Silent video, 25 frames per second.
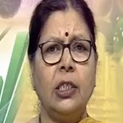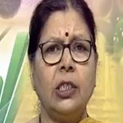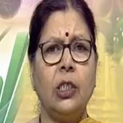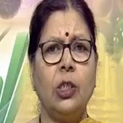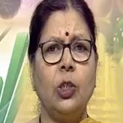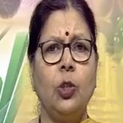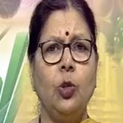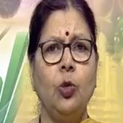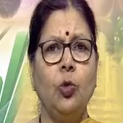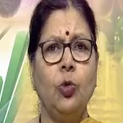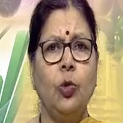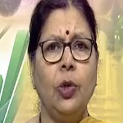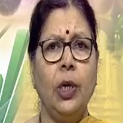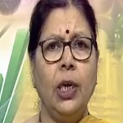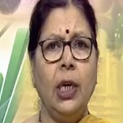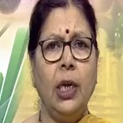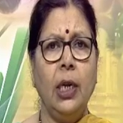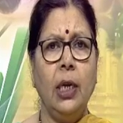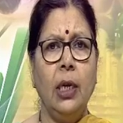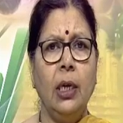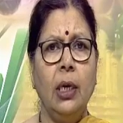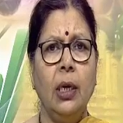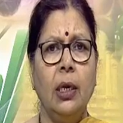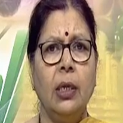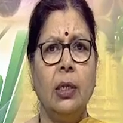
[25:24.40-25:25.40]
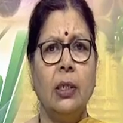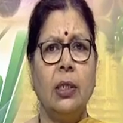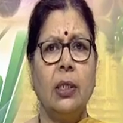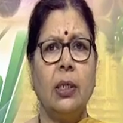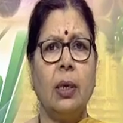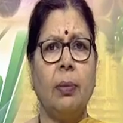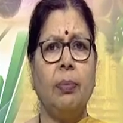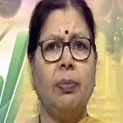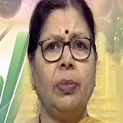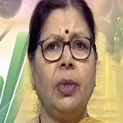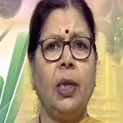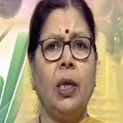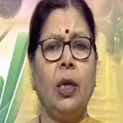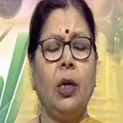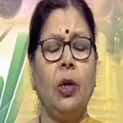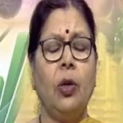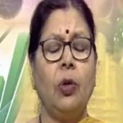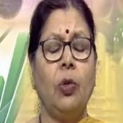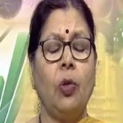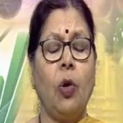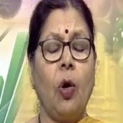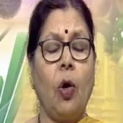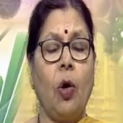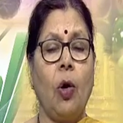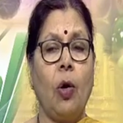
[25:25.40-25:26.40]
is doing
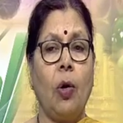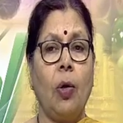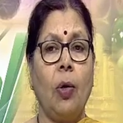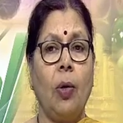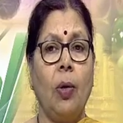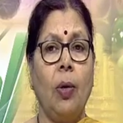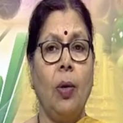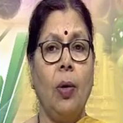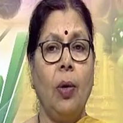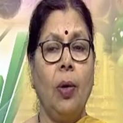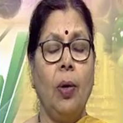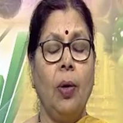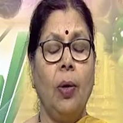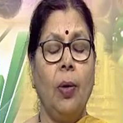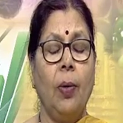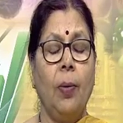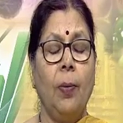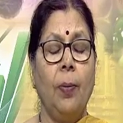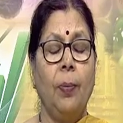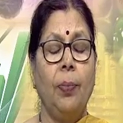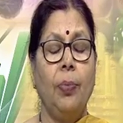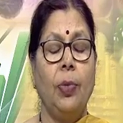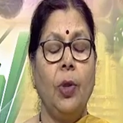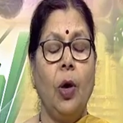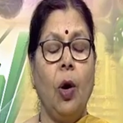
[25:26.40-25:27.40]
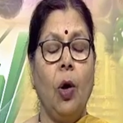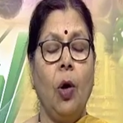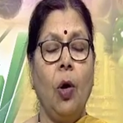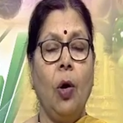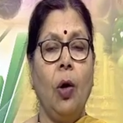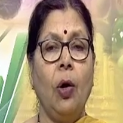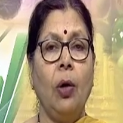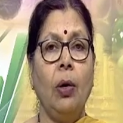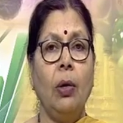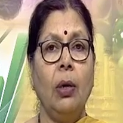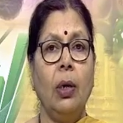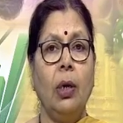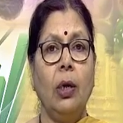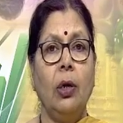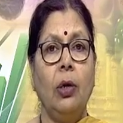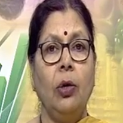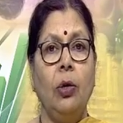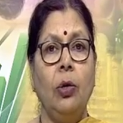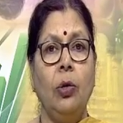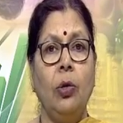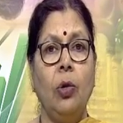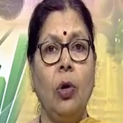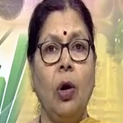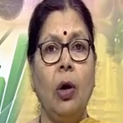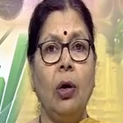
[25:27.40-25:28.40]
something wrong, or
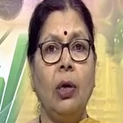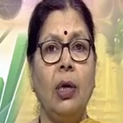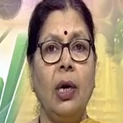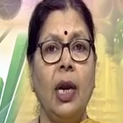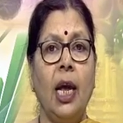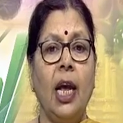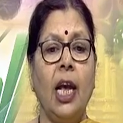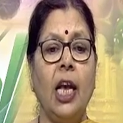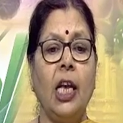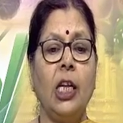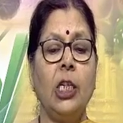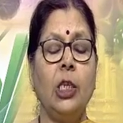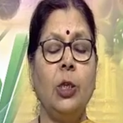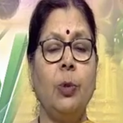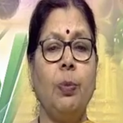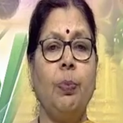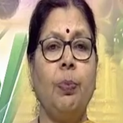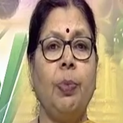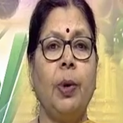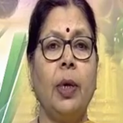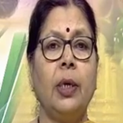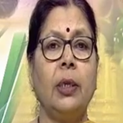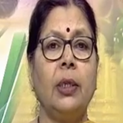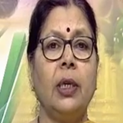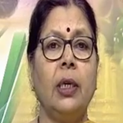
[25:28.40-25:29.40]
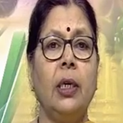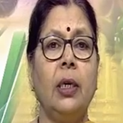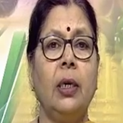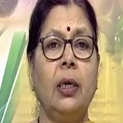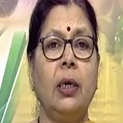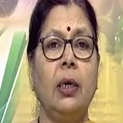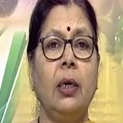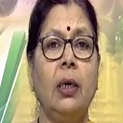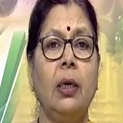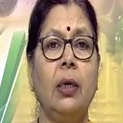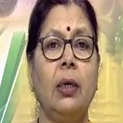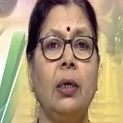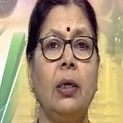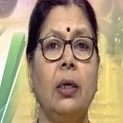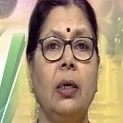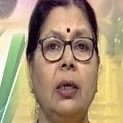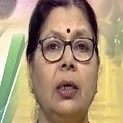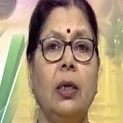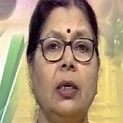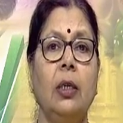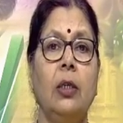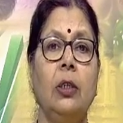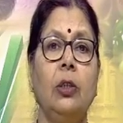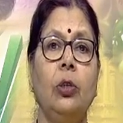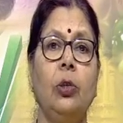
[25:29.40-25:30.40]
not as per the
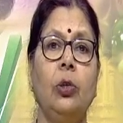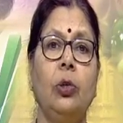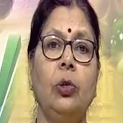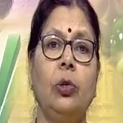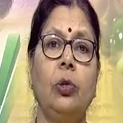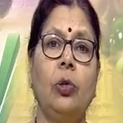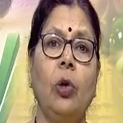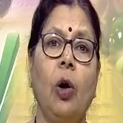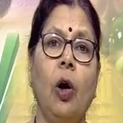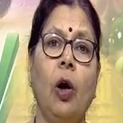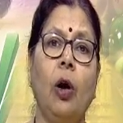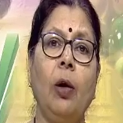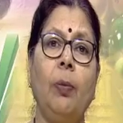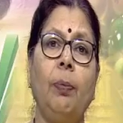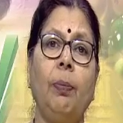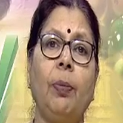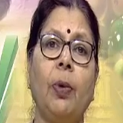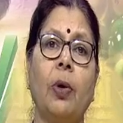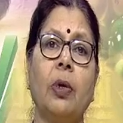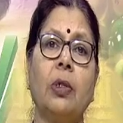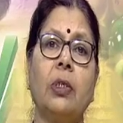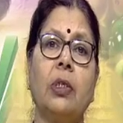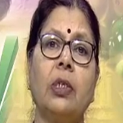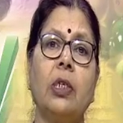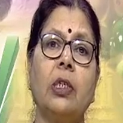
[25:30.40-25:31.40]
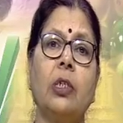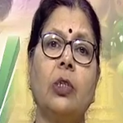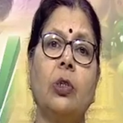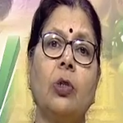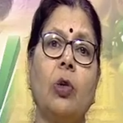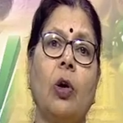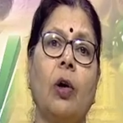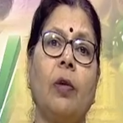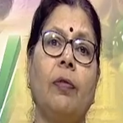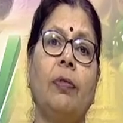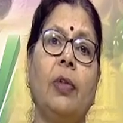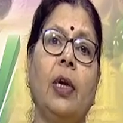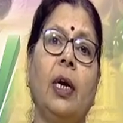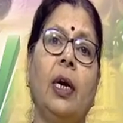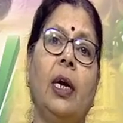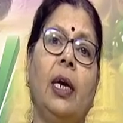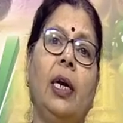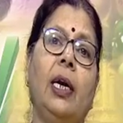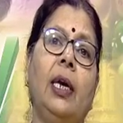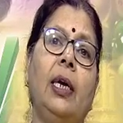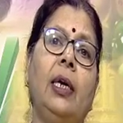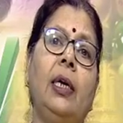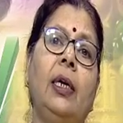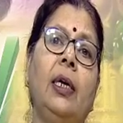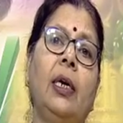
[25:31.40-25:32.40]
thought process of the
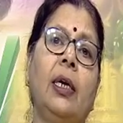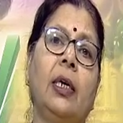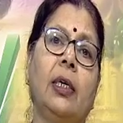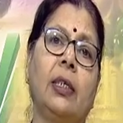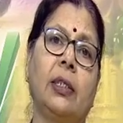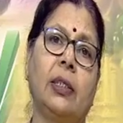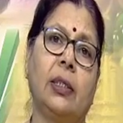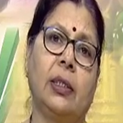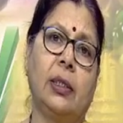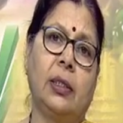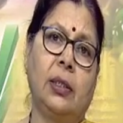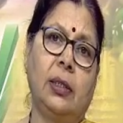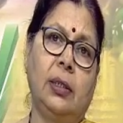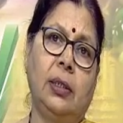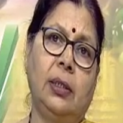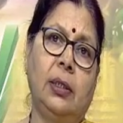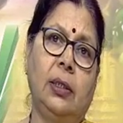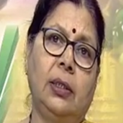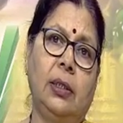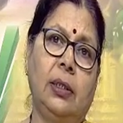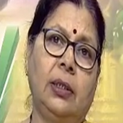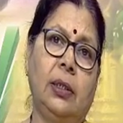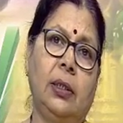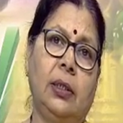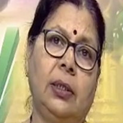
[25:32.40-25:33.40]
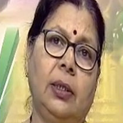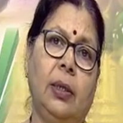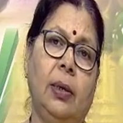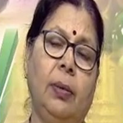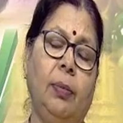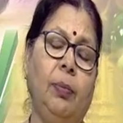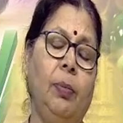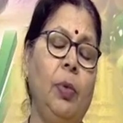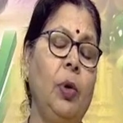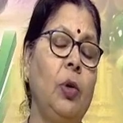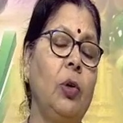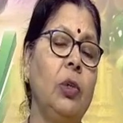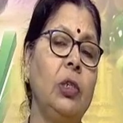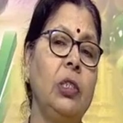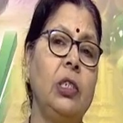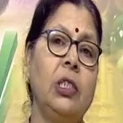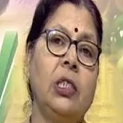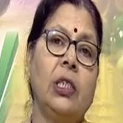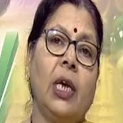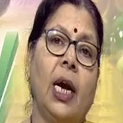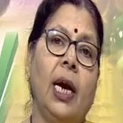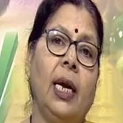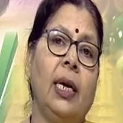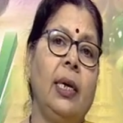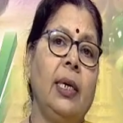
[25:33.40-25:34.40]
elders, because
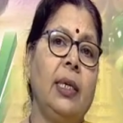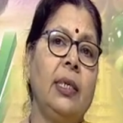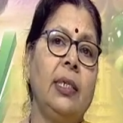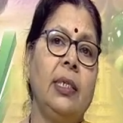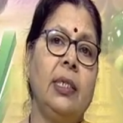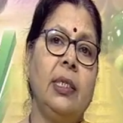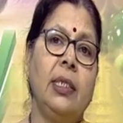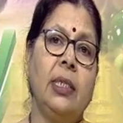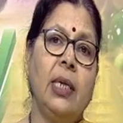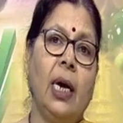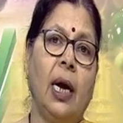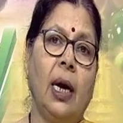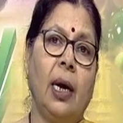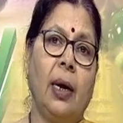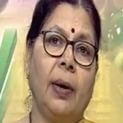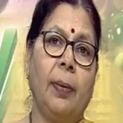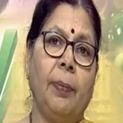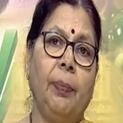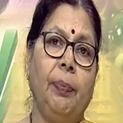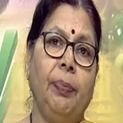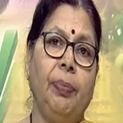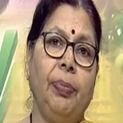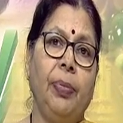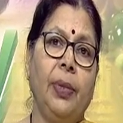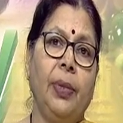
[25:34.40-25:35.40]
child is young.